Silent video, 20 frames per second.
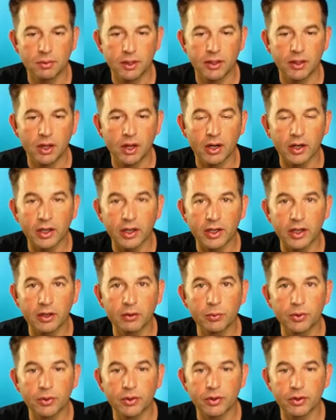by logging
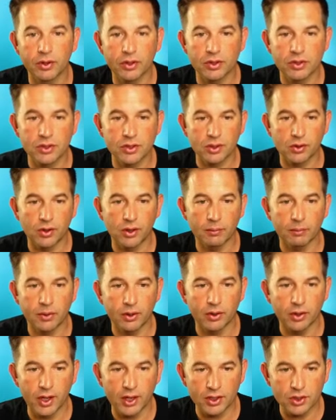in with your Instagram
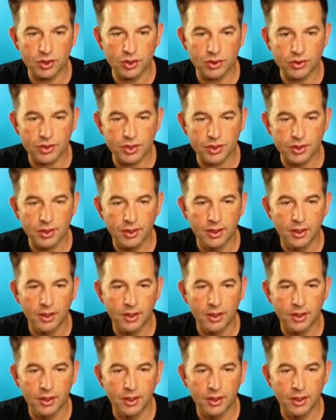credentials.